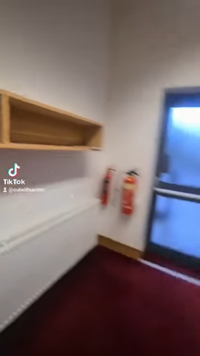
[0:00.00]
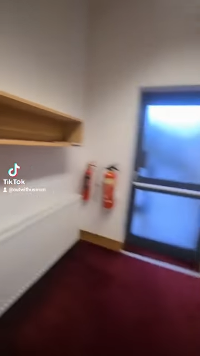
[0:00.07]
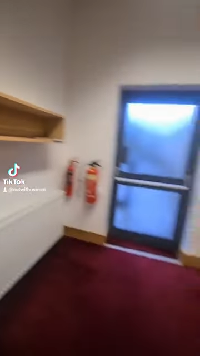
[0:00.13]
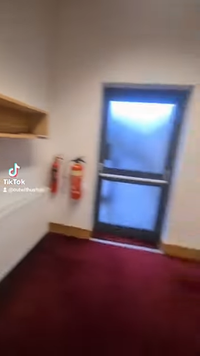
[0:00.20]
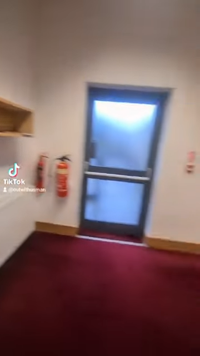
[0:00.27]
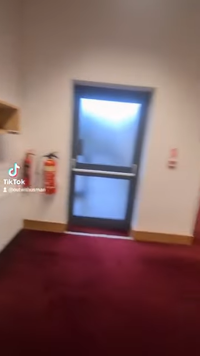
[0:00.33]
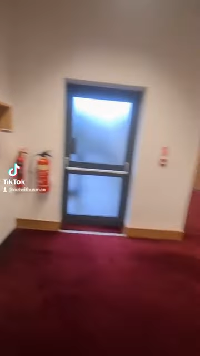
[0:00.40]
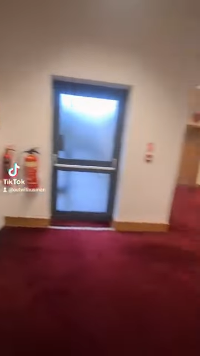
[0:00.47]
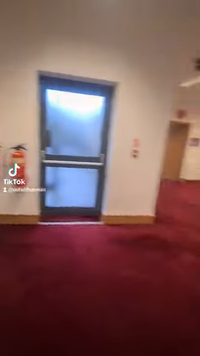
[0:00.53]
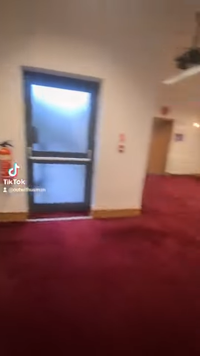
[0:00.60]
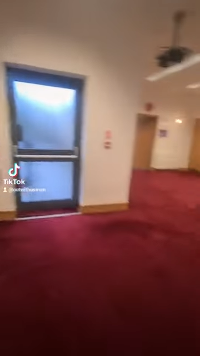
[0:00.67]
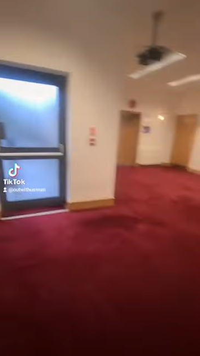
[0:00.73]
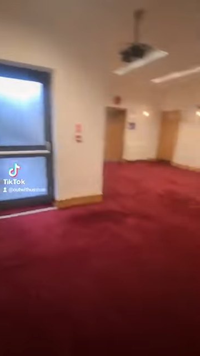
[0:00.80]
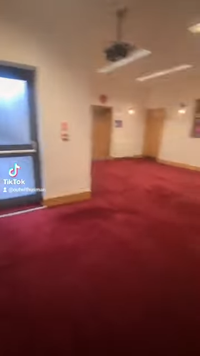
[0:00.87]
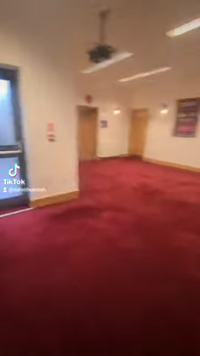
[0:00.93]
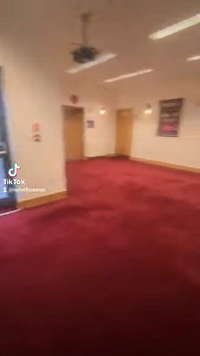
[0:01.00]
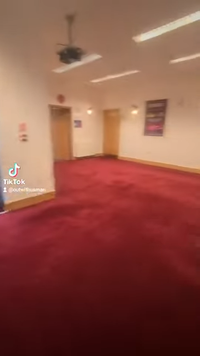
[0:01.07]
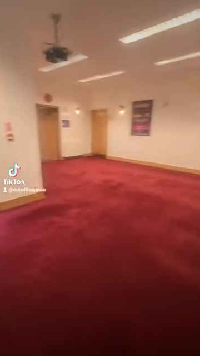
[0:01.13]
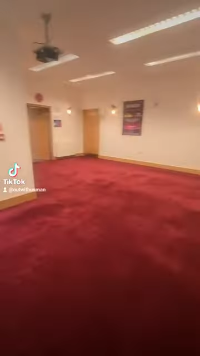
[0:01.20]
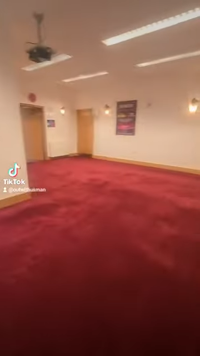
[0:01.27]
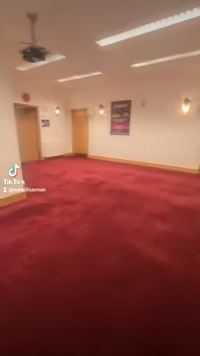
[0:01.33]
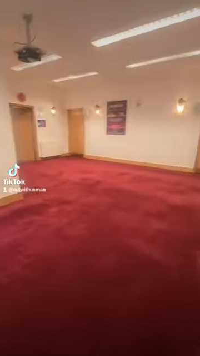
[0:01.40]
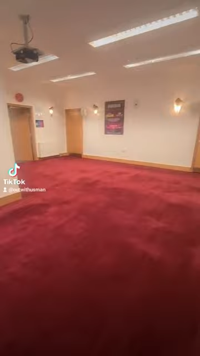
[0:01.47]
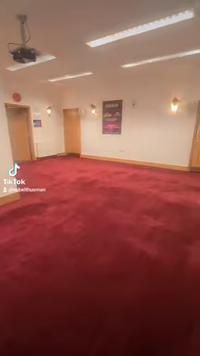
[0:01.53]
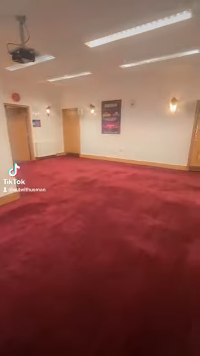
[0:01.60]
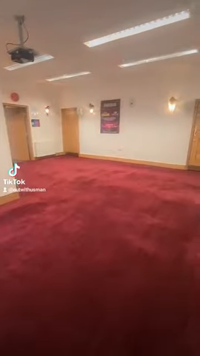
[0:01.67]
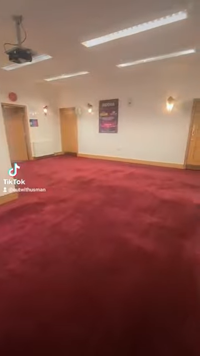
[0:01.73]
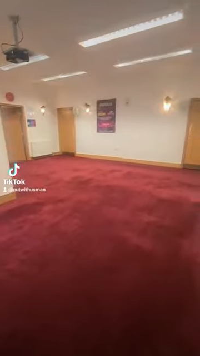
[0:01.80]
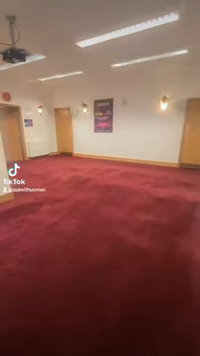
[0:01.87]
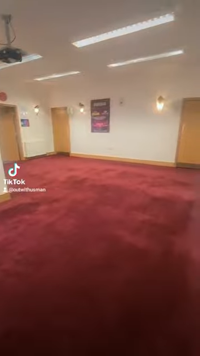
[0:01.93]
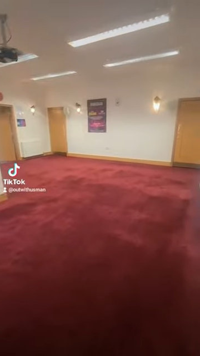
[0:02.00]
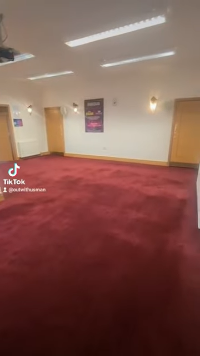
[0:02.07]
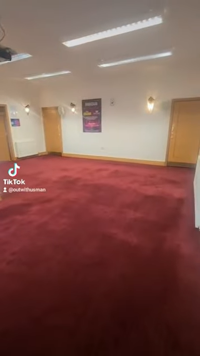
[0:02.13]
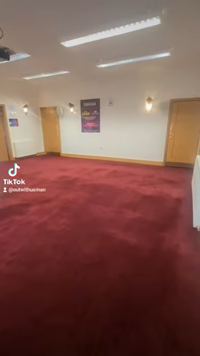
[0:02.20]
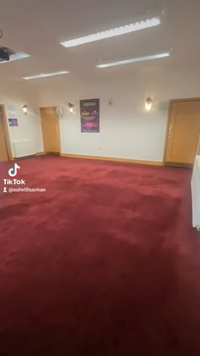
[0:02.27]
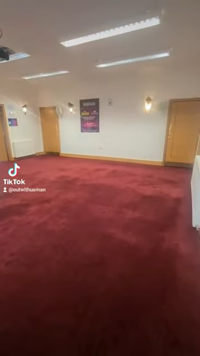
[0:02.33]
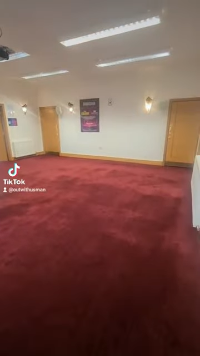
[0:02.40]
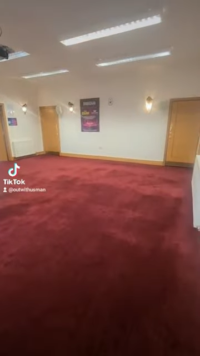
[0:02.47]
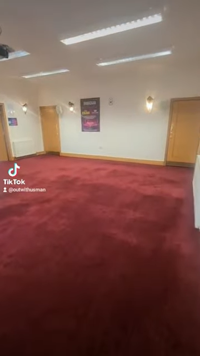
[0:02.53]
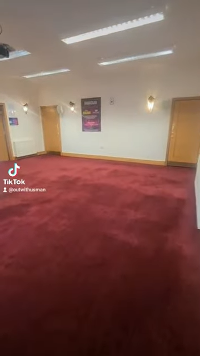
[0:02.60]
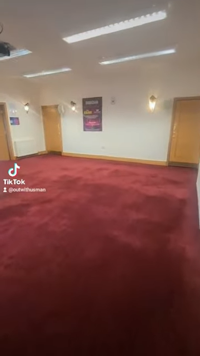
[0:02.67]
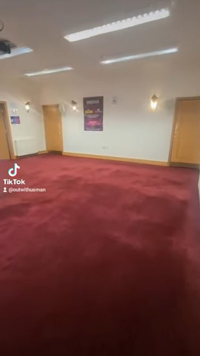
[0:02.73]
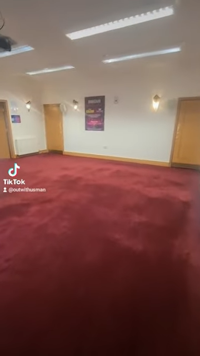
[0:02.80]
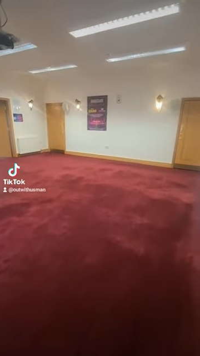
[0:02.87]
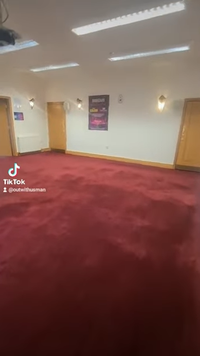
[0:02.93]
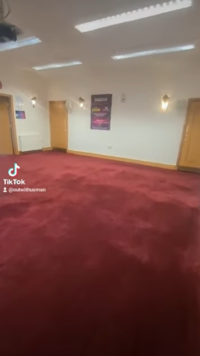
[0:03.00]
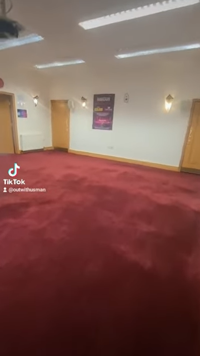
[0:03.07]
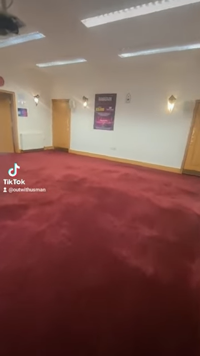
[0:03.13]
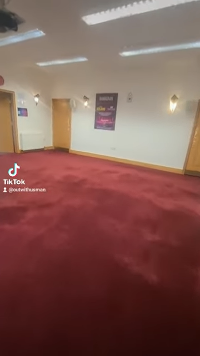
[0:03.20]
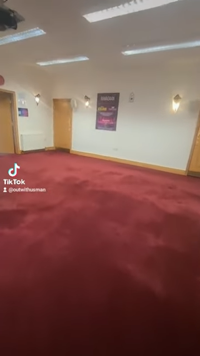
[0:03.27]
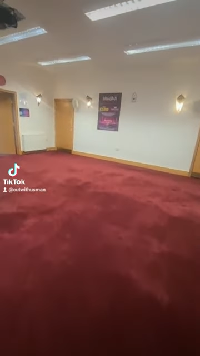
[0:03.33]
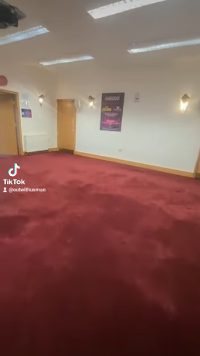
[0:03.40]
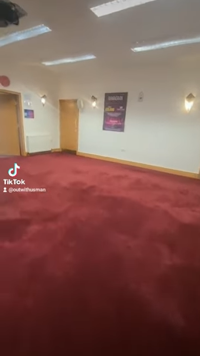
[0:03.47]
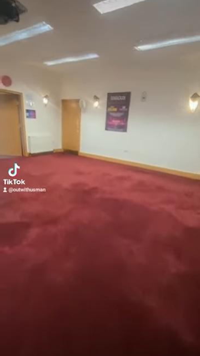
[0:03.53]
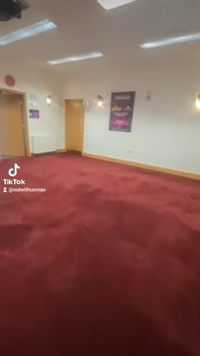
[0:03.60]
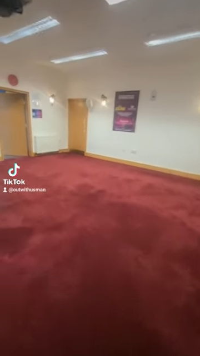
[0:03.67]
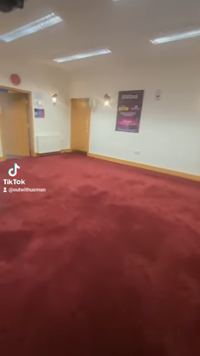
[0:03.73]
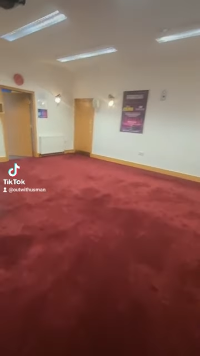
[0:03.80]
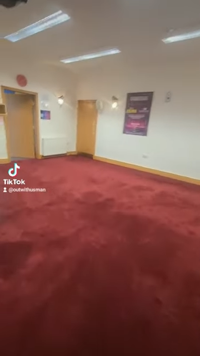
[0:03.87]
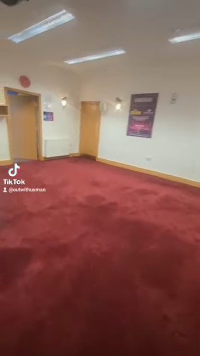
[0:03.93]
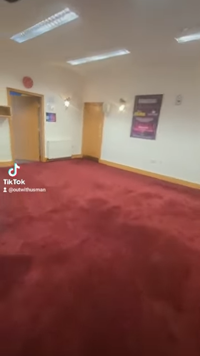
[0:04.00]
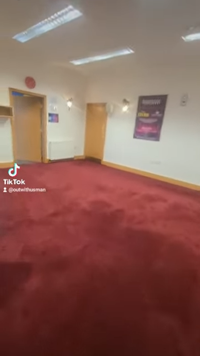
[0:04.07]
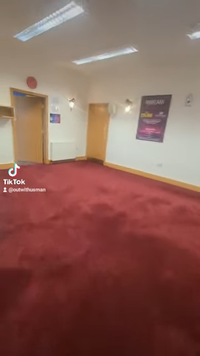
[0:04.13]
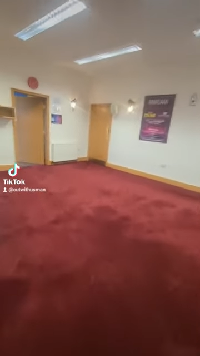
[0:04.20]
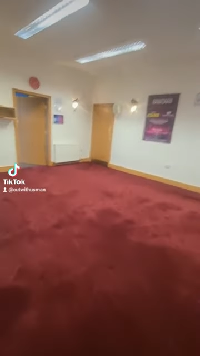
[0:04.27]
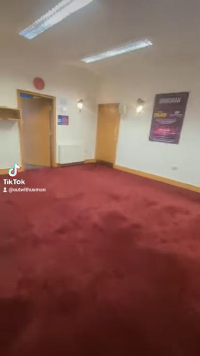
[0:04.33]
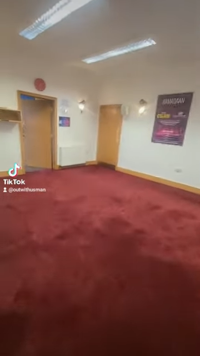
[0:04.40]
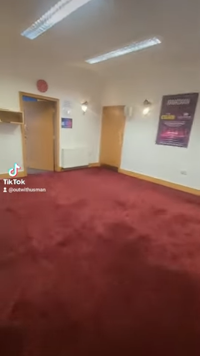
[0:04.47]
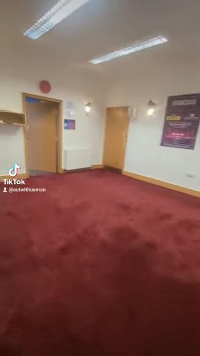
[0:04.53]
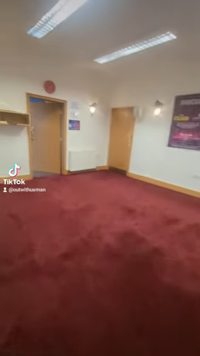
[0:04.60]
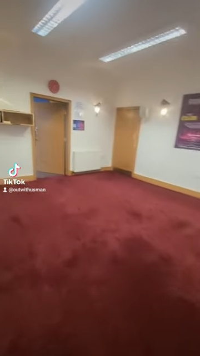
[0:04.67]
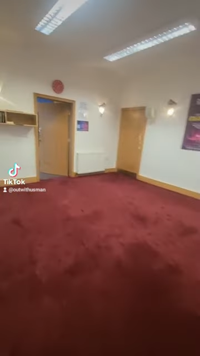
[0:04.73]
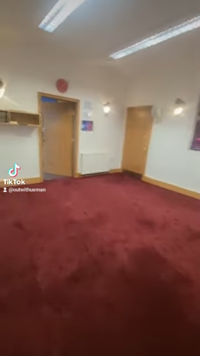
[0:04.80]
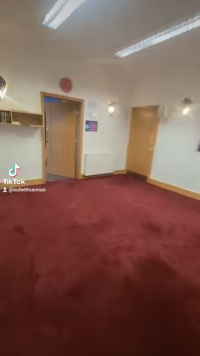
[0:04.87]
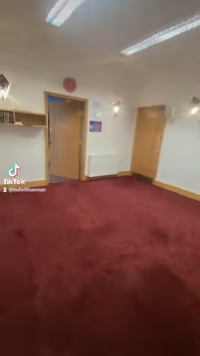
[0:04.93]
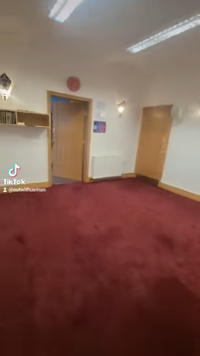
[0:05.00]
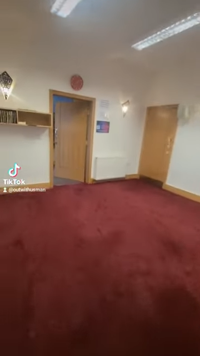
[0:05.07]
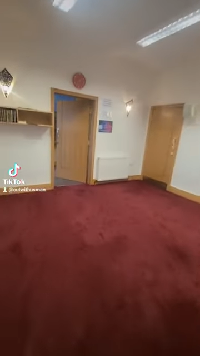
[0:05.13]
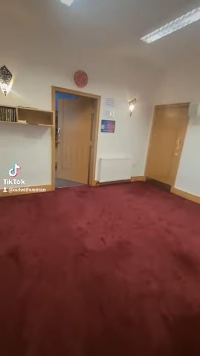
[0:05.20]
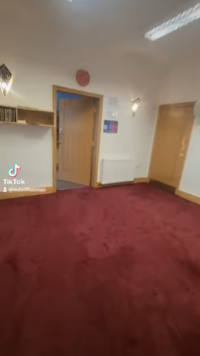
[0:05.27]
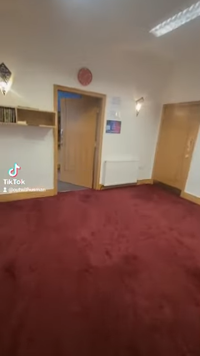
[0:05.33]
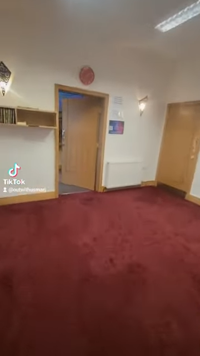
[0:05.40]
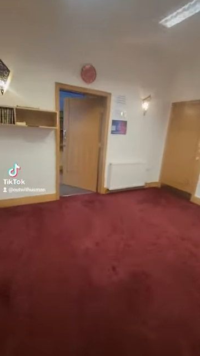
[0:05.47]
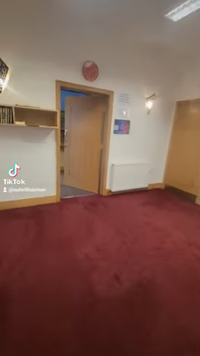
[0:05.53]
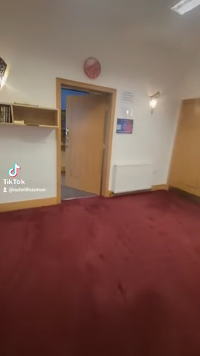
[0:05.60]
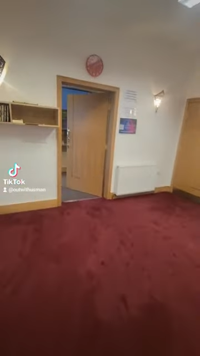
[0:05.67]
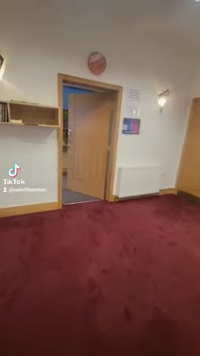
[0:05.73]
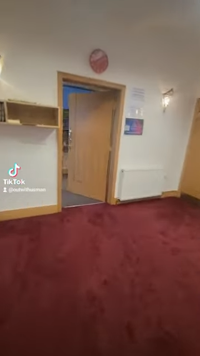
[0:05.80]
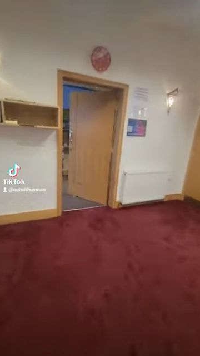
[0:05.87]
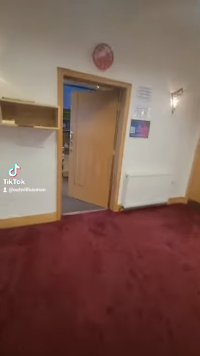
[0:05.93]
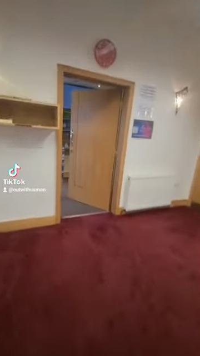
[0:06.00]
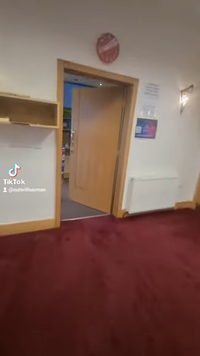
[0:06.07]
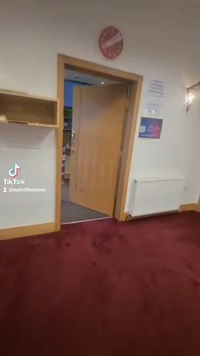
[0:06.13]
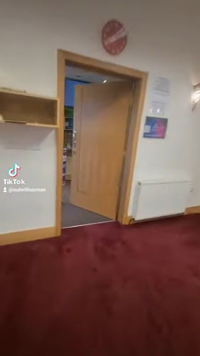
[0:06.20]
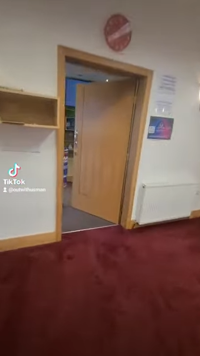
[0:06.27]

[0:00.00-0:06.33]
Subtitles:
Nobody's mouth can be seen.